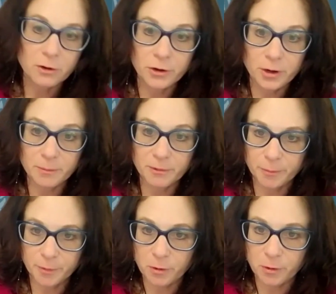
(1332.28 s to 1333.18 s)
are a number of
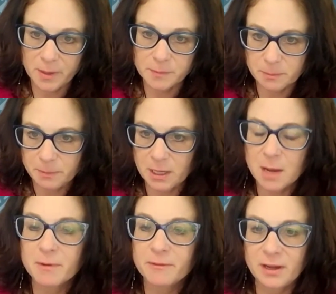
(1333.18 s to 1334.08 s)
programs that
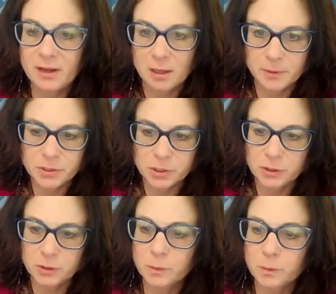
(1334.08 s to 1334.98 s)
become available to
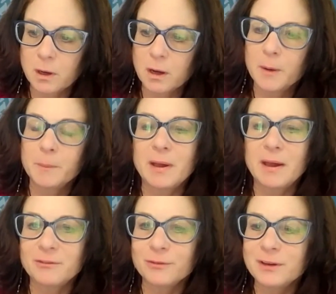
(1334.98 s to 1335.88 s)
you.
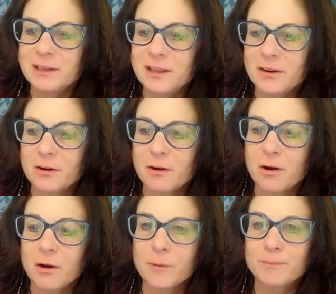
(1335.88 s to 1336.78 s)
And really there
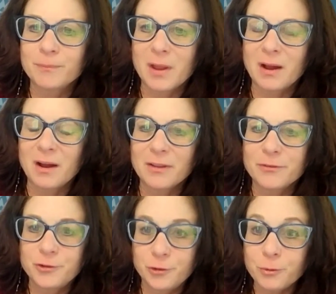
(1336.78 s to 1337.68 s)
are
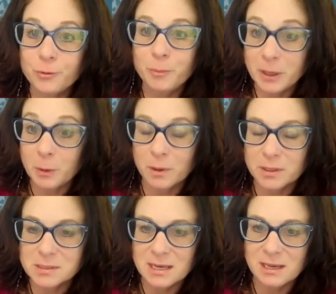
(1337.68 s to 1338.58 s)
two big
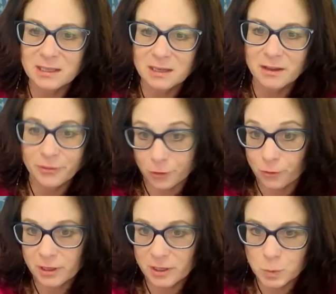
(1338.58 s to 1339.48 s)
ones and a
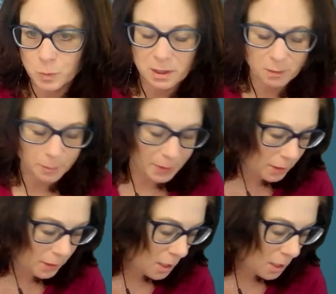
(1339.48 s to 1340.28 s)
third as well. But